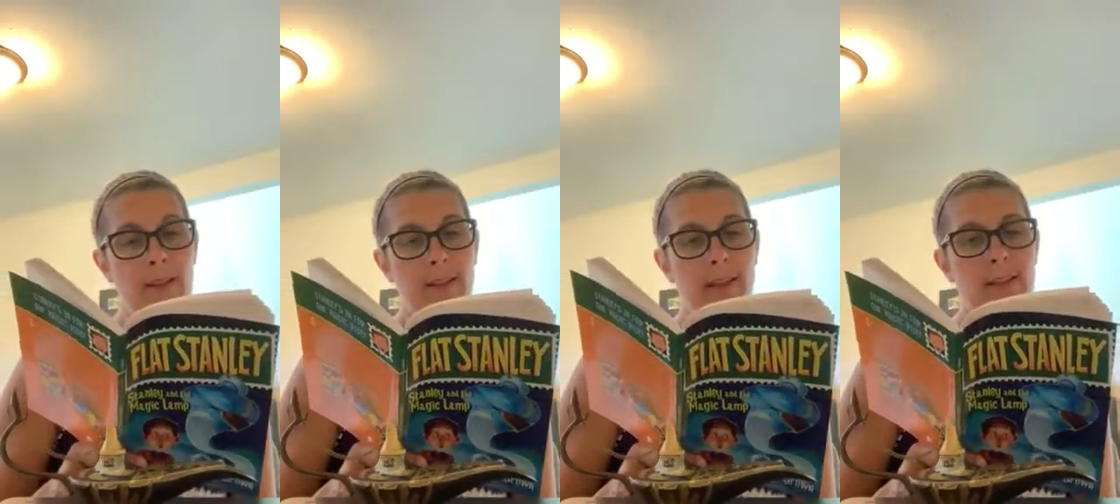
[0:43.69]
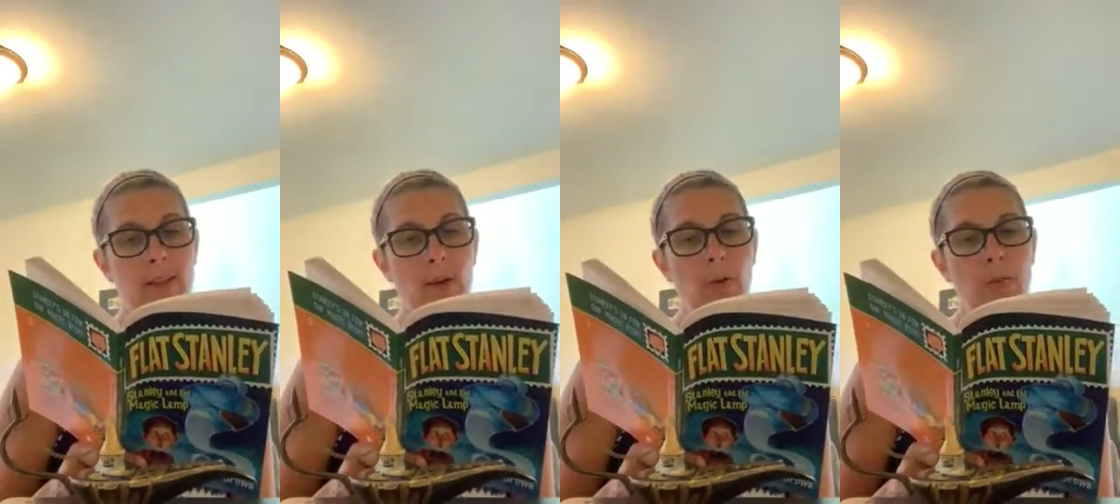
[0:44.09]
"Let's
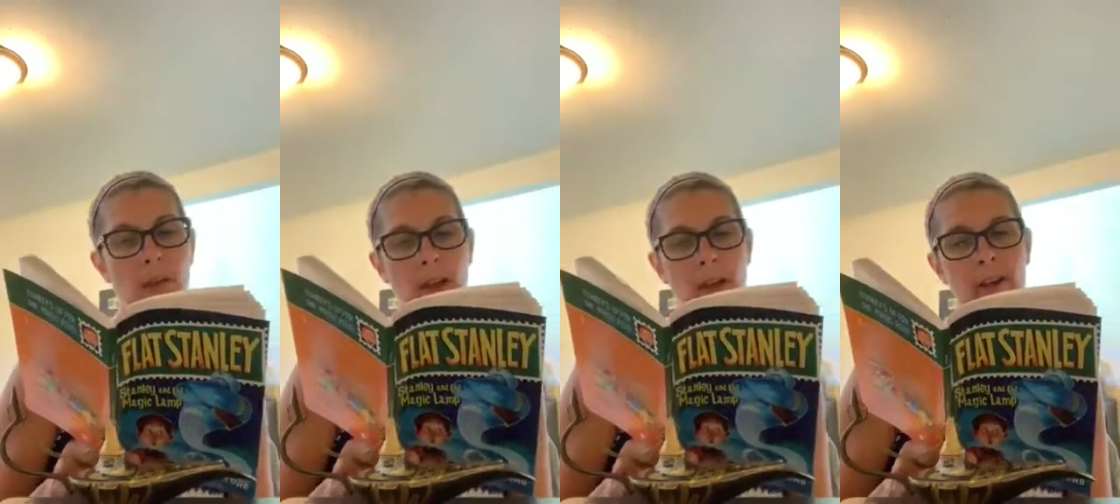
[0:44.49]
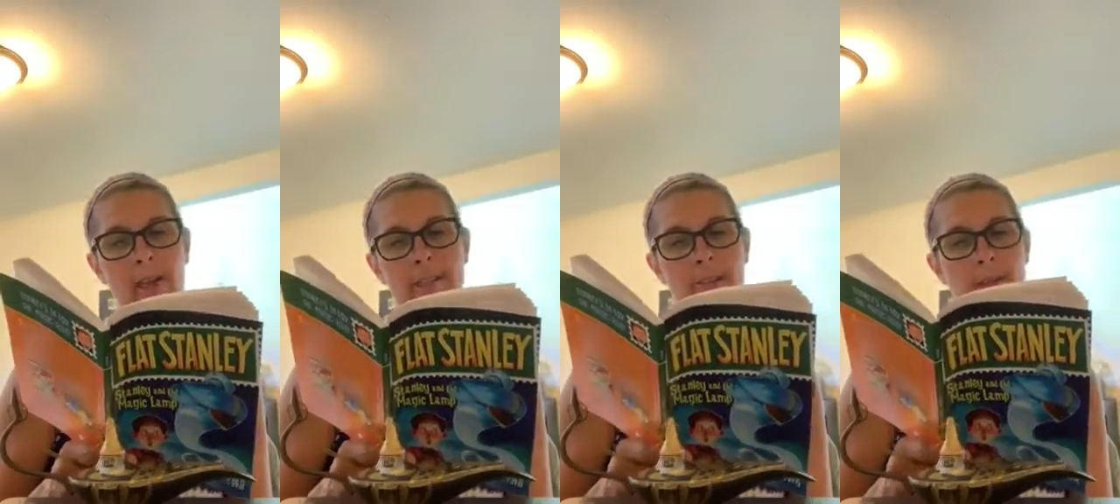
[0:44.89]
hope they
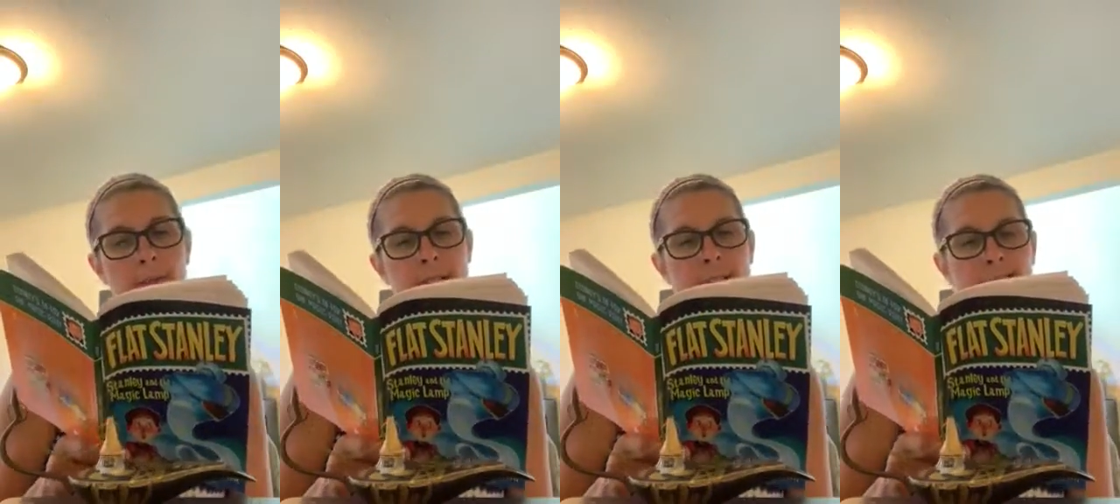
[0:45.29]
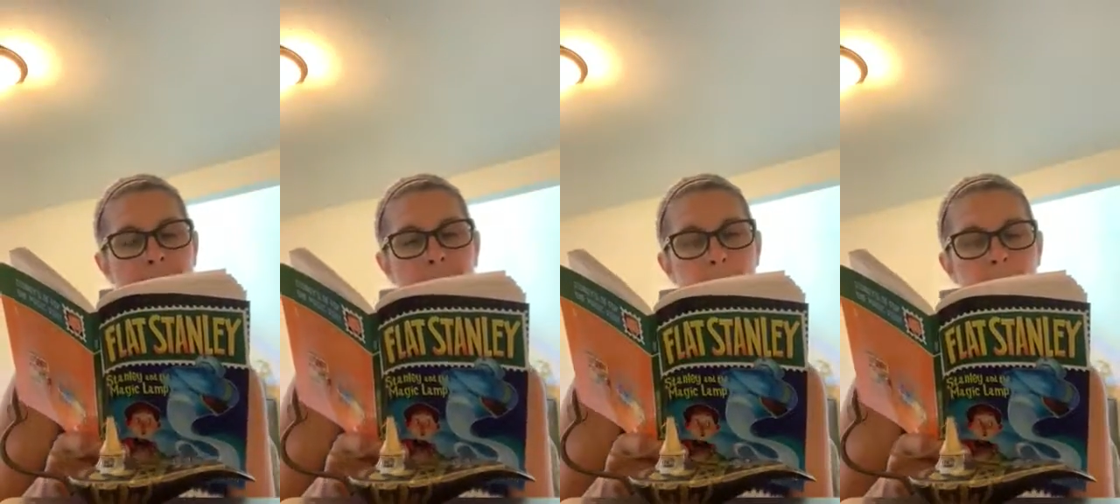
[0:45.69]
are," said Mrs.
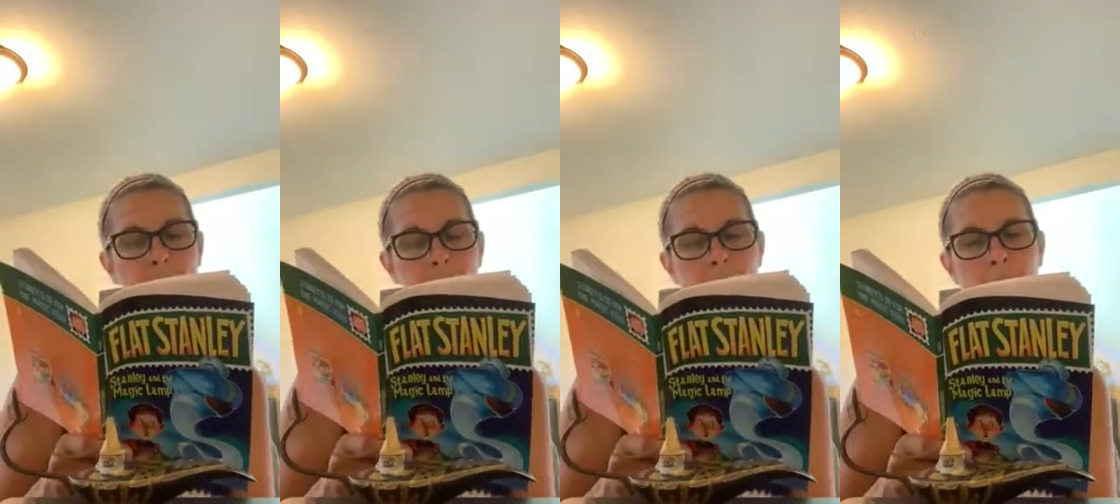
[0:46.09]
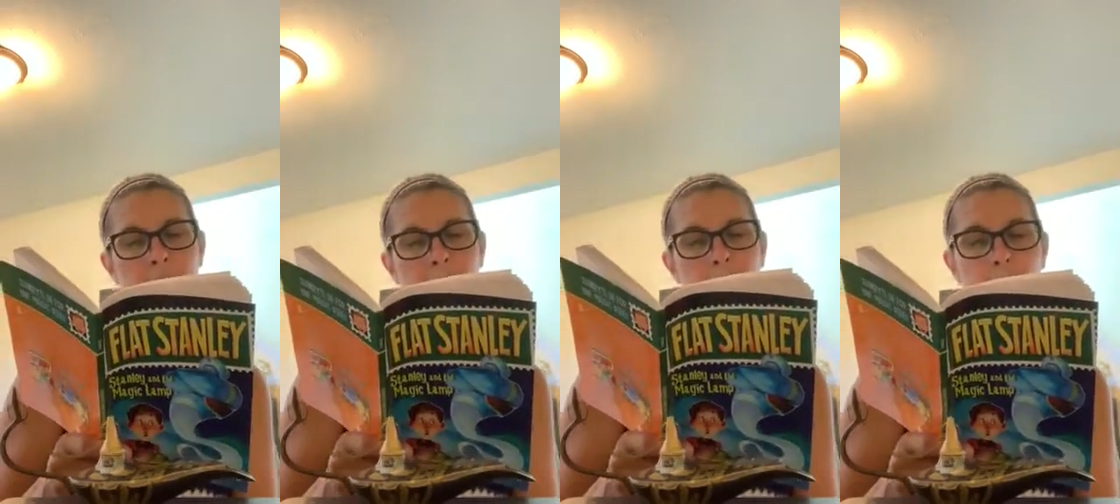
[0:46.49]
Lambchop.
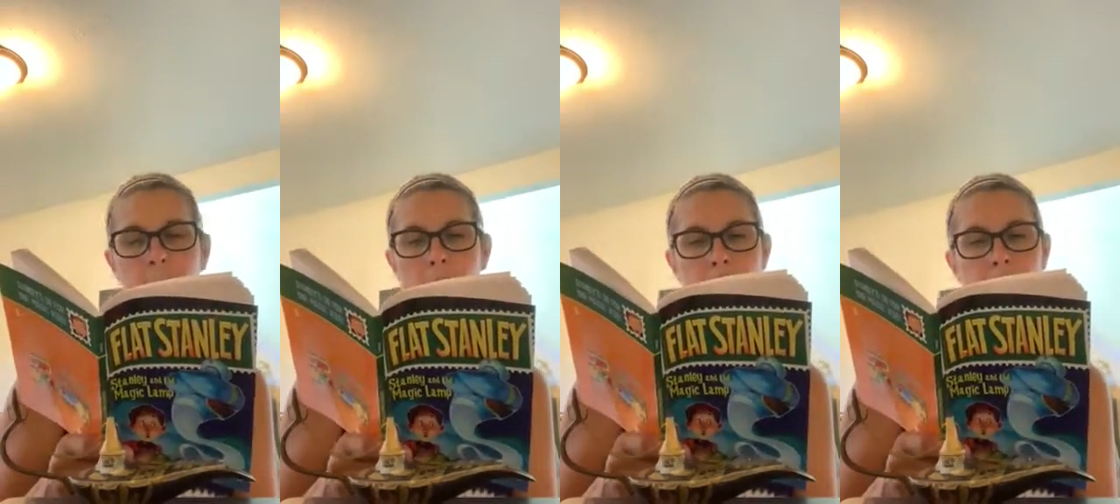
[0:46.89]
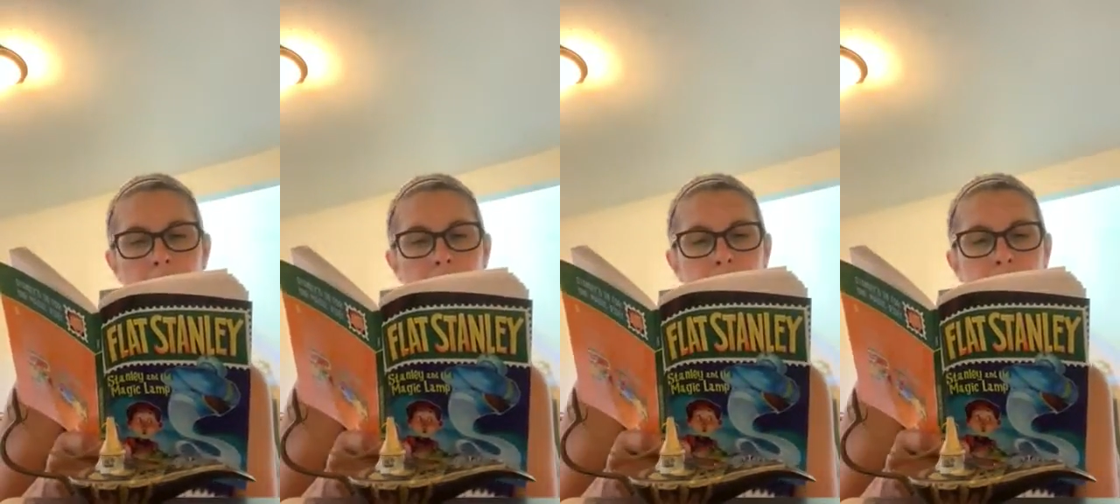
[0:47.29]
"So
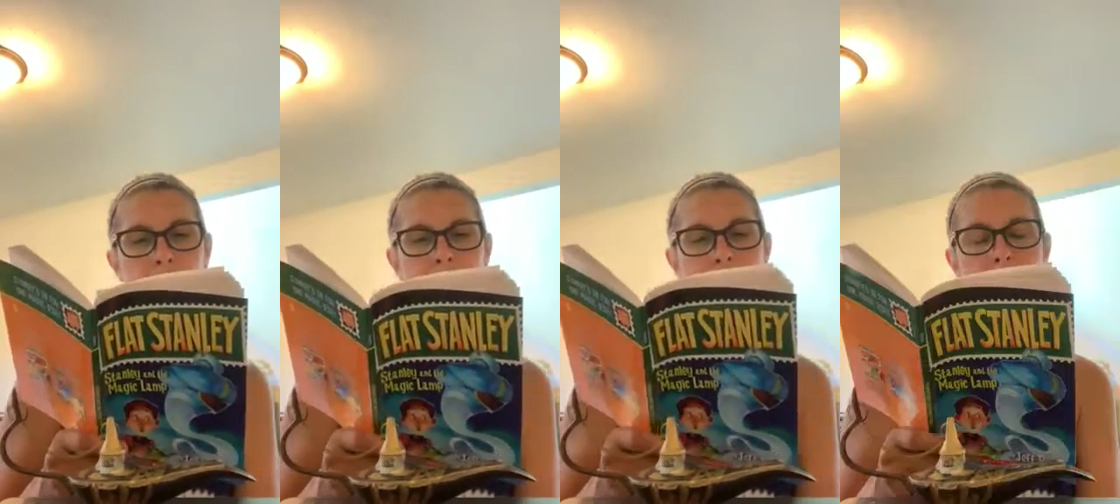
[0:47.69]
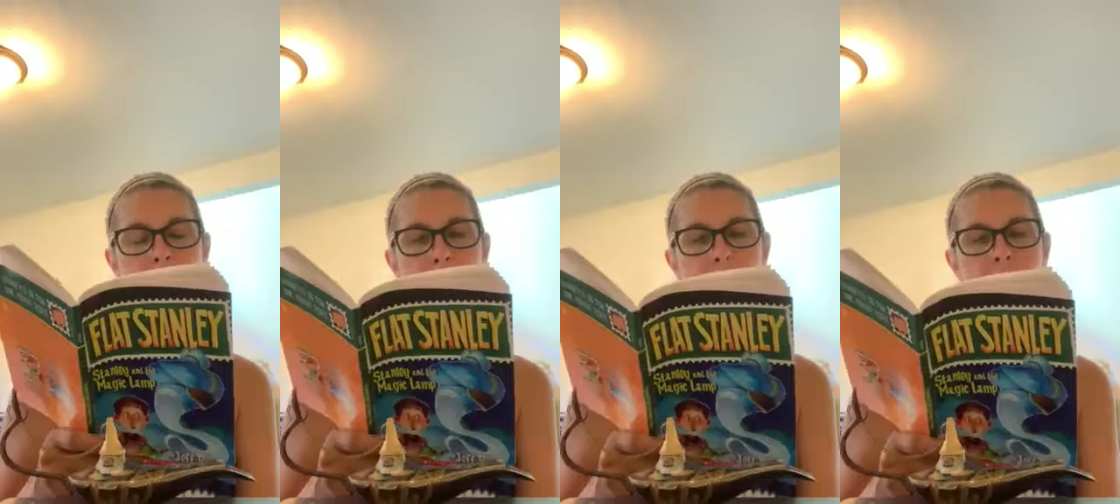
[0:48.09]
often, George, they
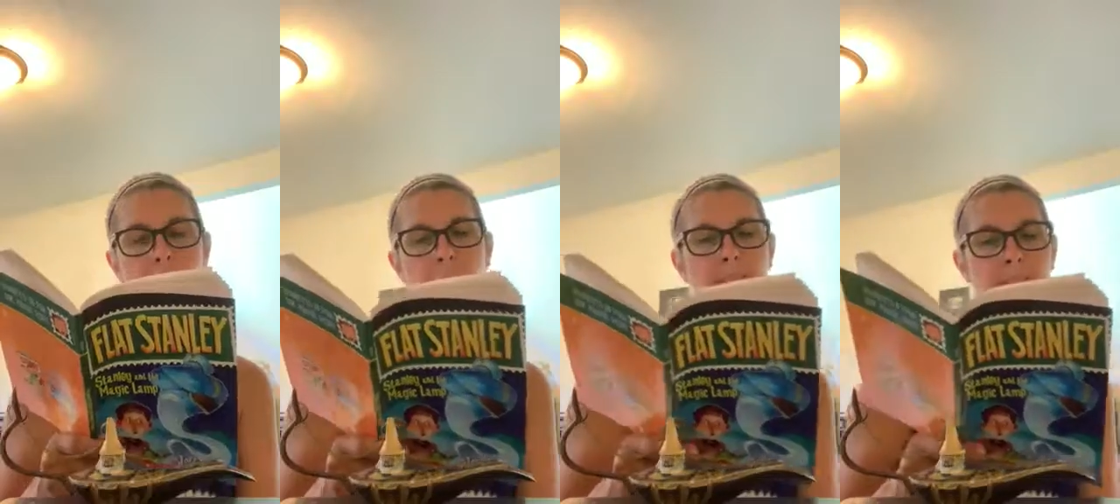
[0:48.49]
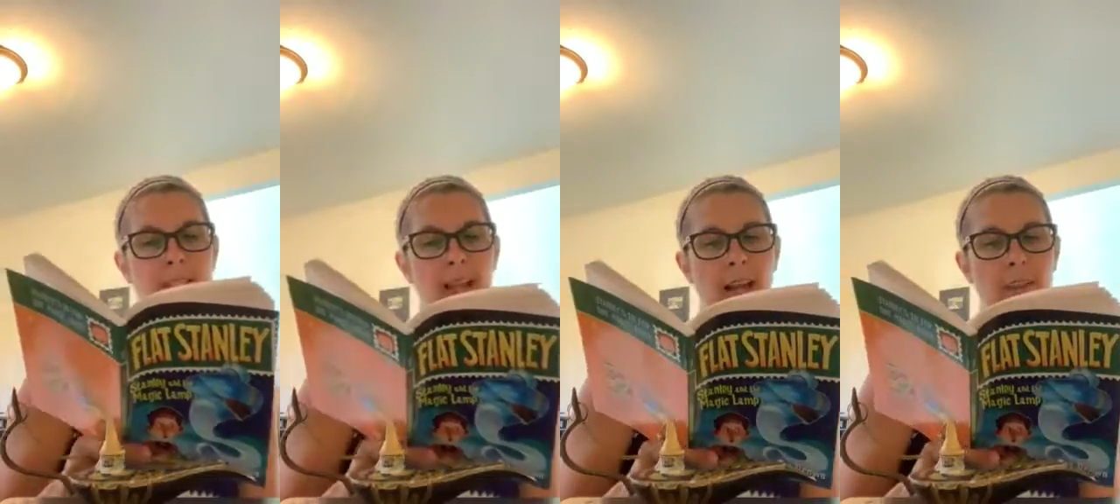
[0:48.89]
find excuses
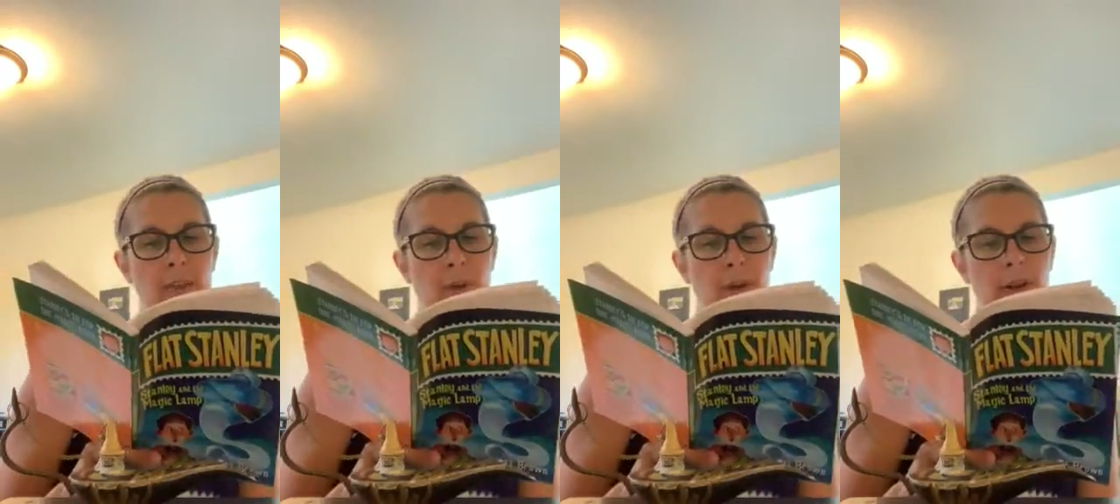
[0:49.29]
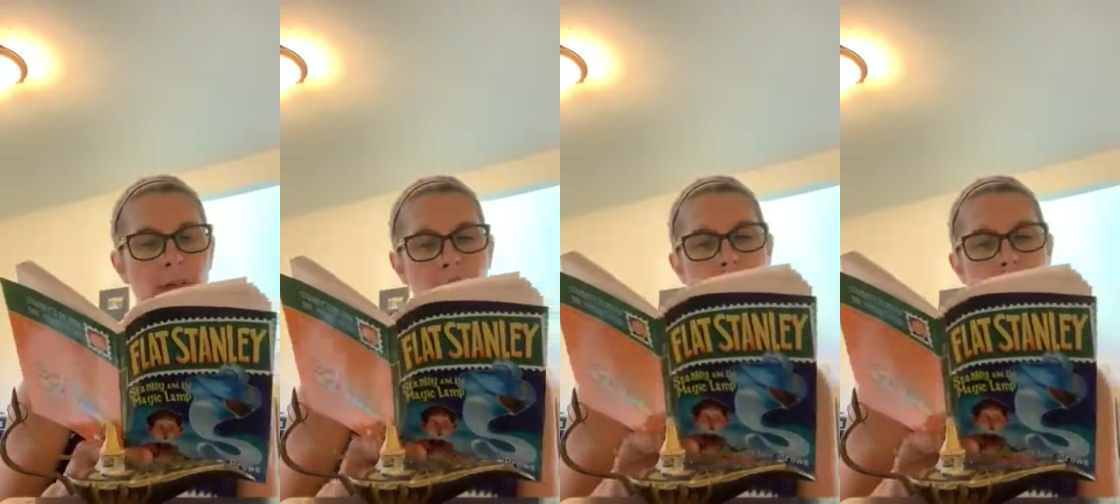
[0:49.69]
not to work."